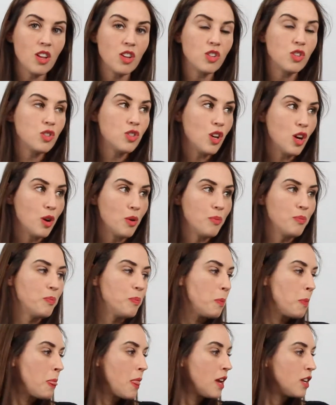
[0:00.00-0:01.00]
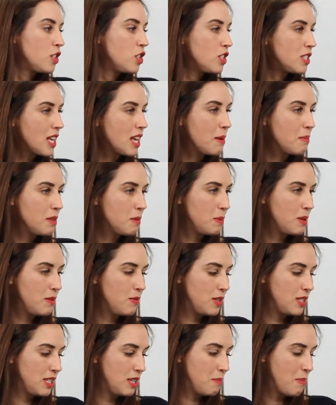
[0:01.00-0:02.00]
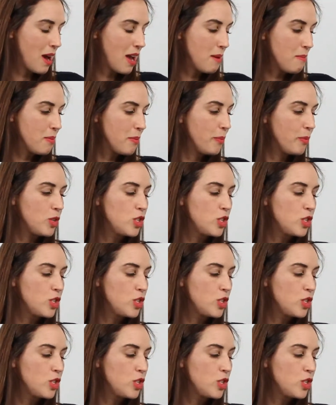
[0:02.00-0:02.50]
So to set up the PVC pipe,